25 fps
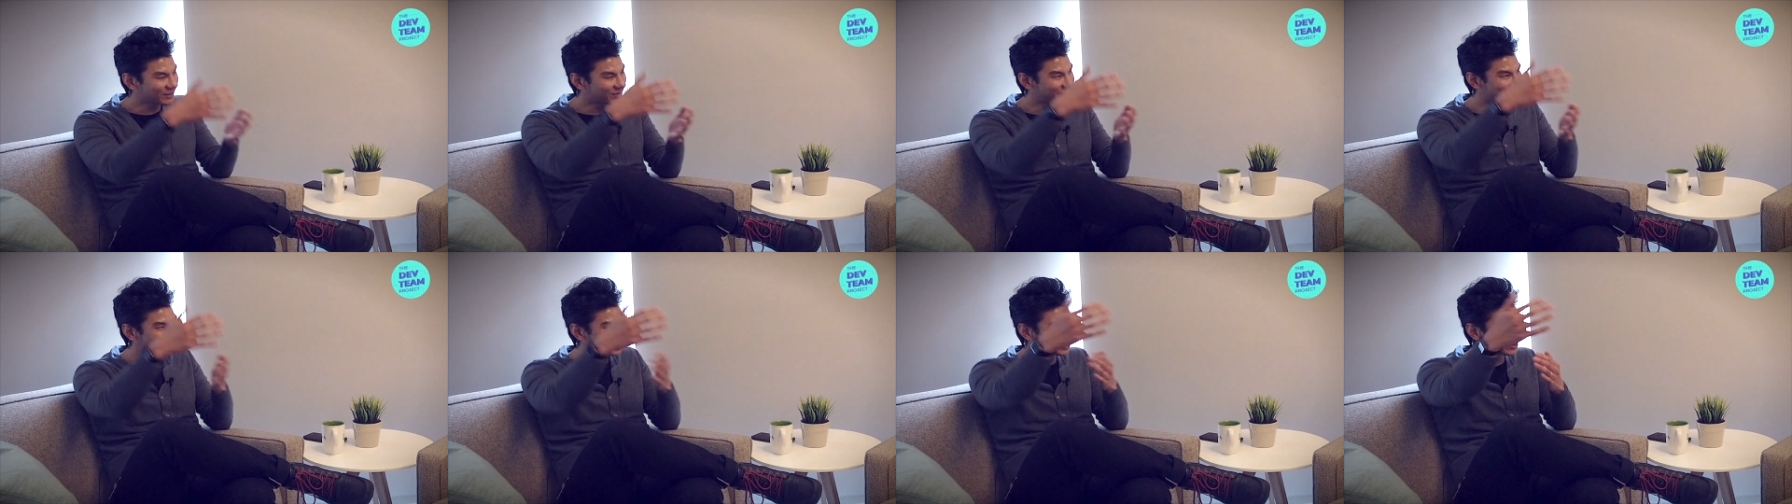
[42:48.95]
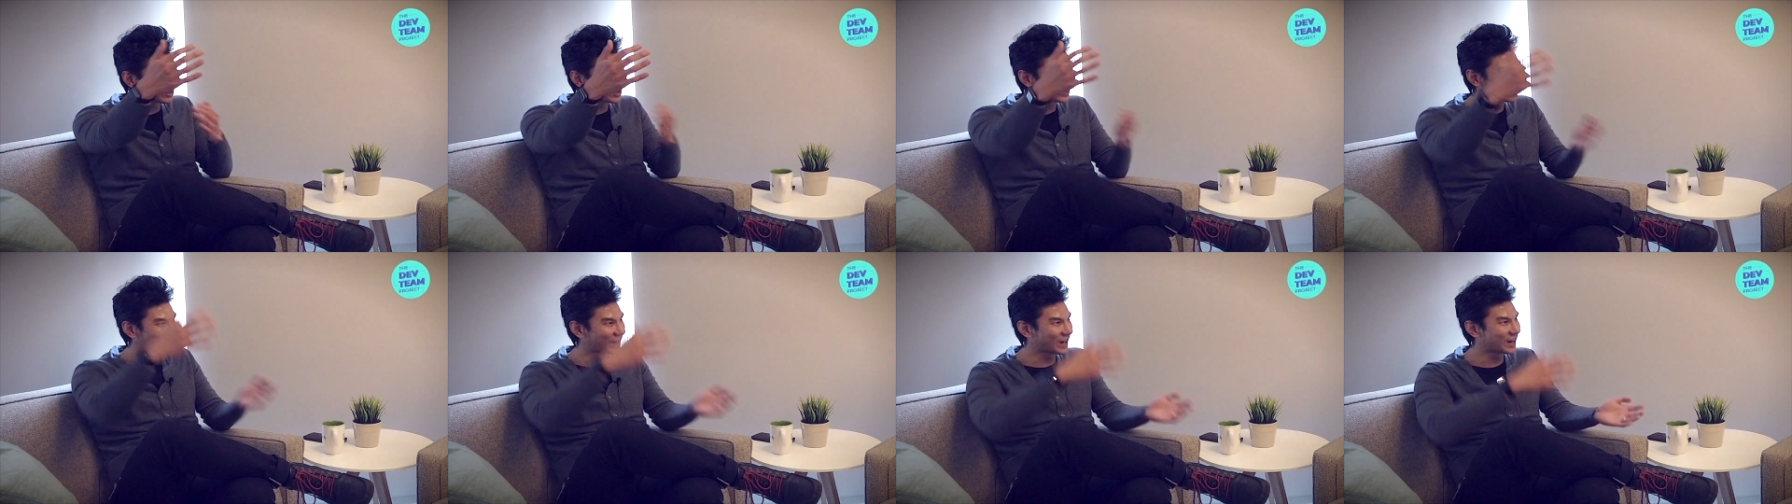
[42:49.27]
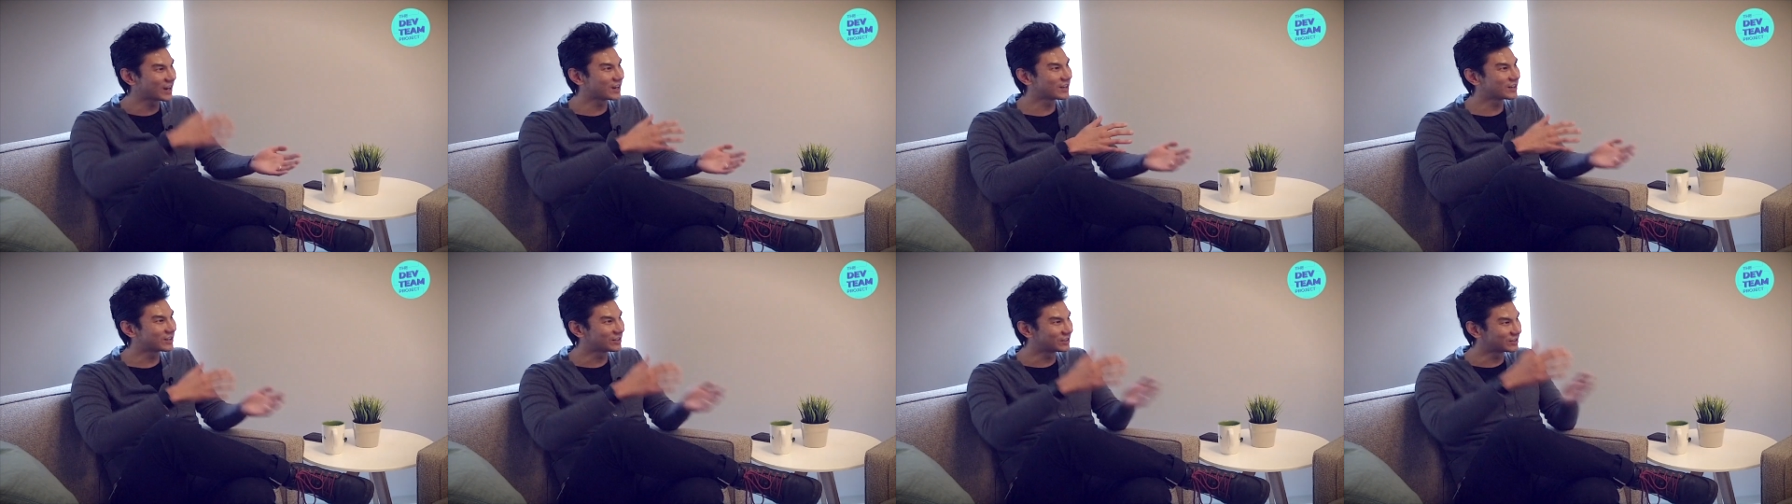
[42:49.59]
figuring
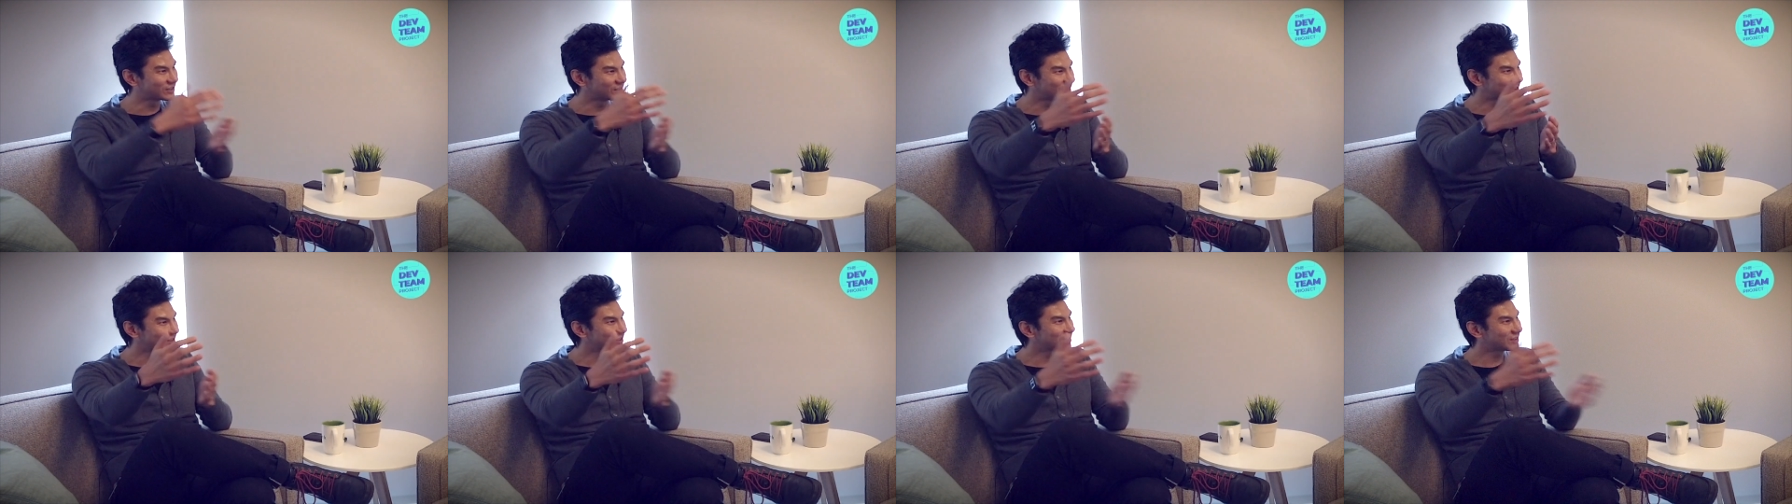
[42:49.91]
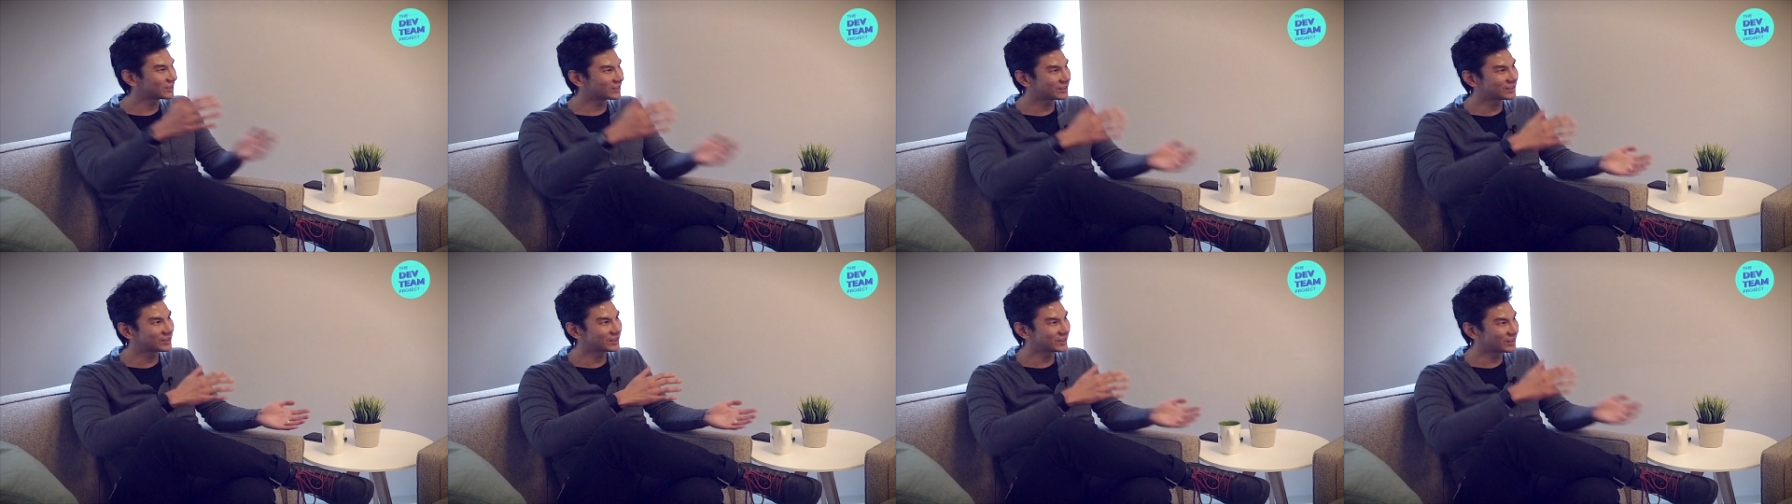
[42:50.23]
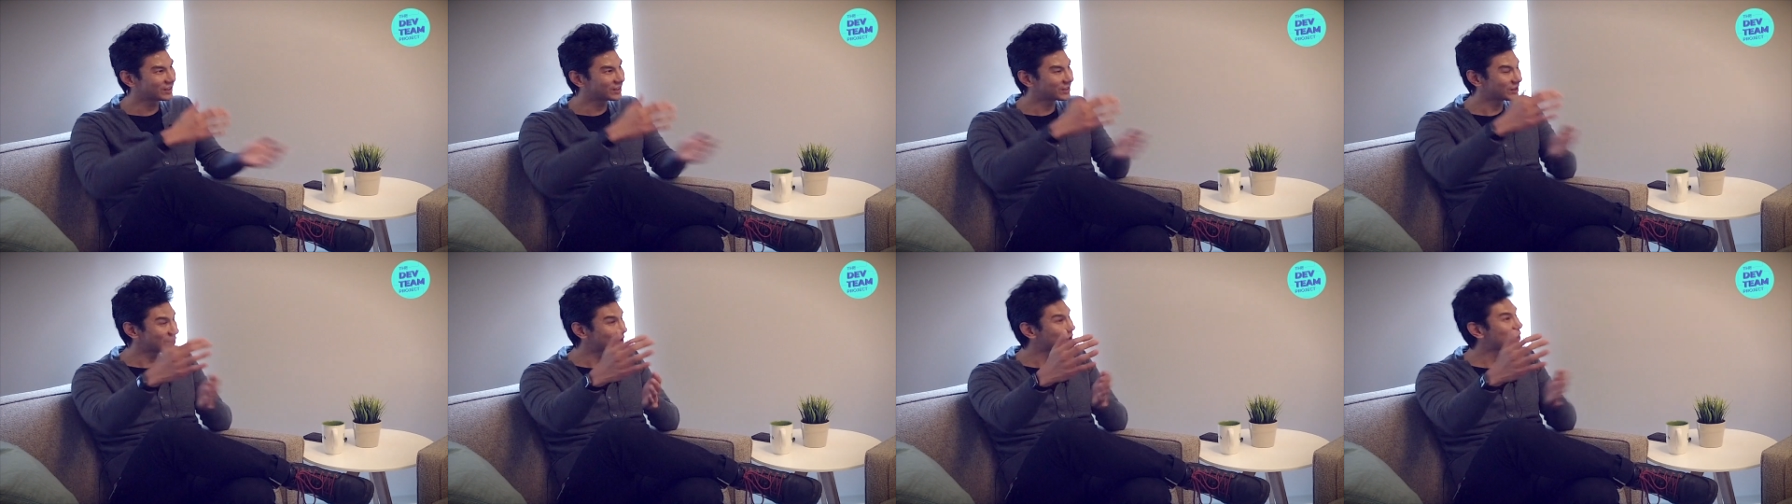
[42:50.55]
out,
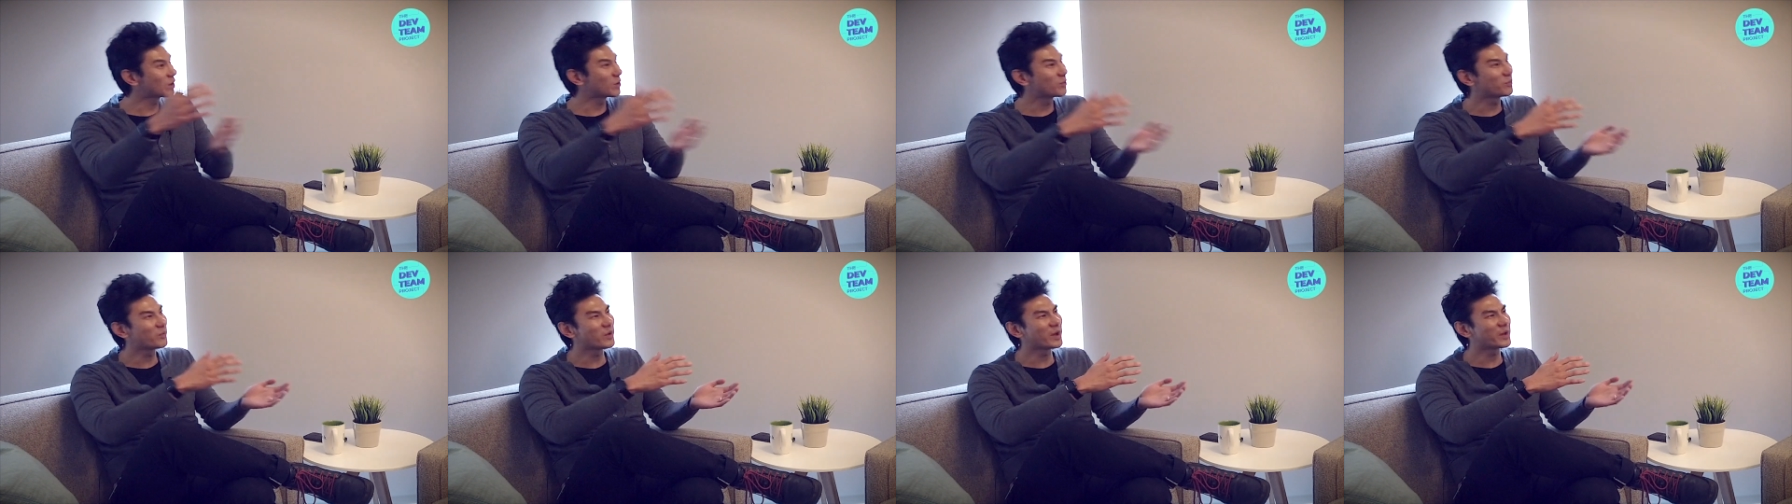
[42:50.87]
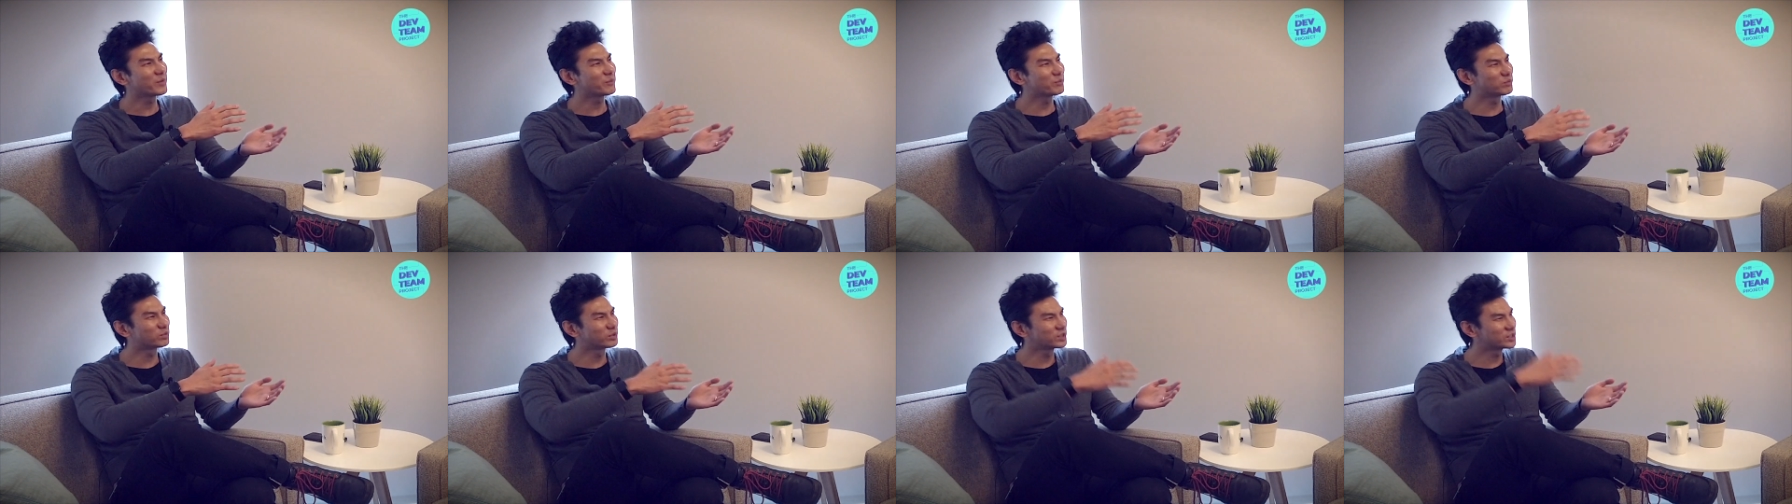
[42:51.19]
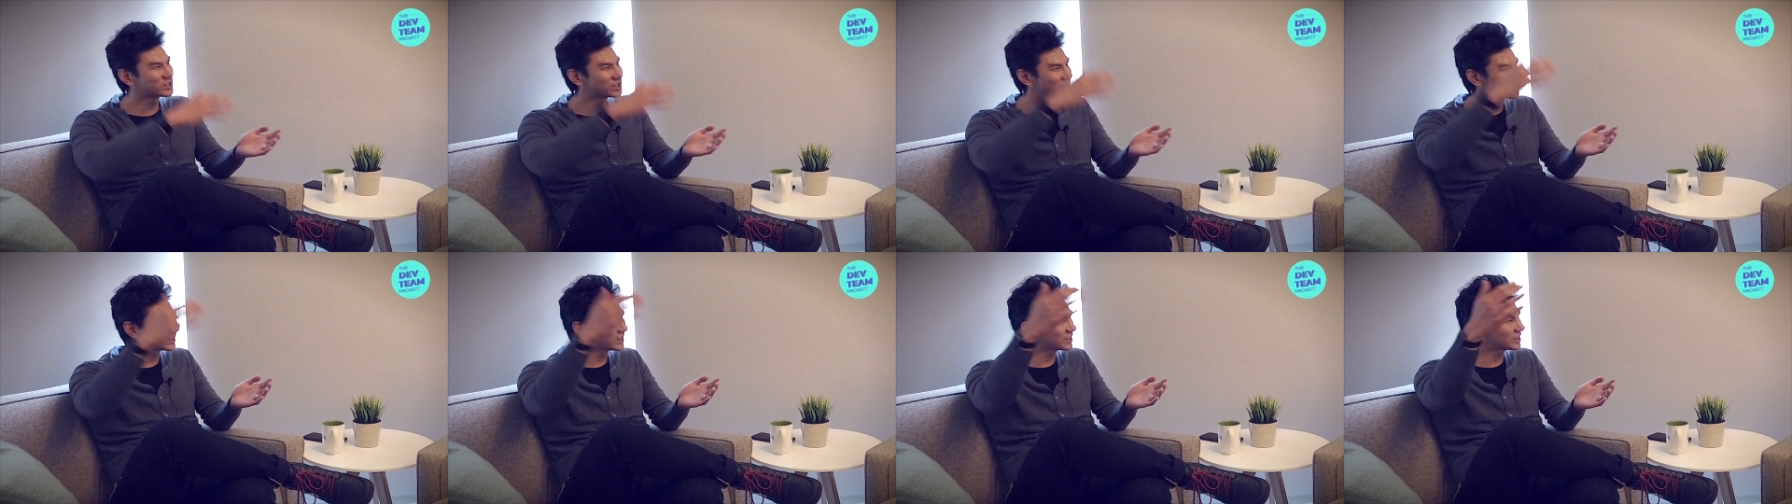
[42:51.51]

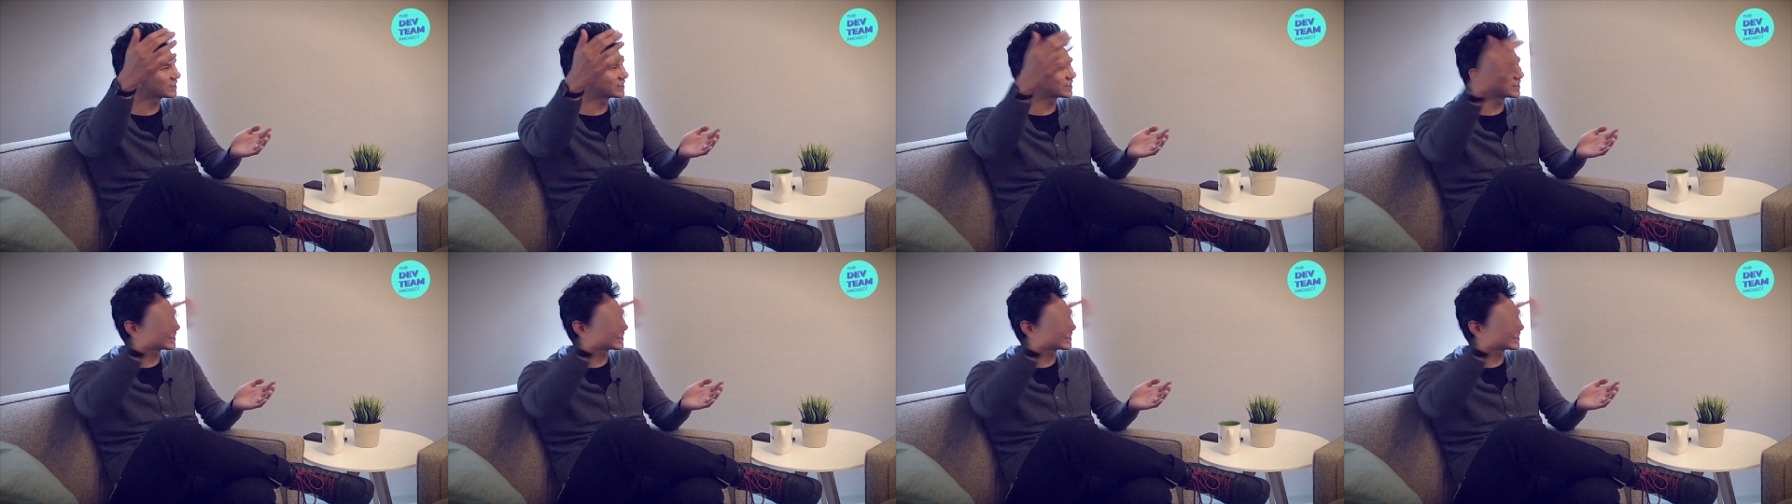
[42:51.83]
bridging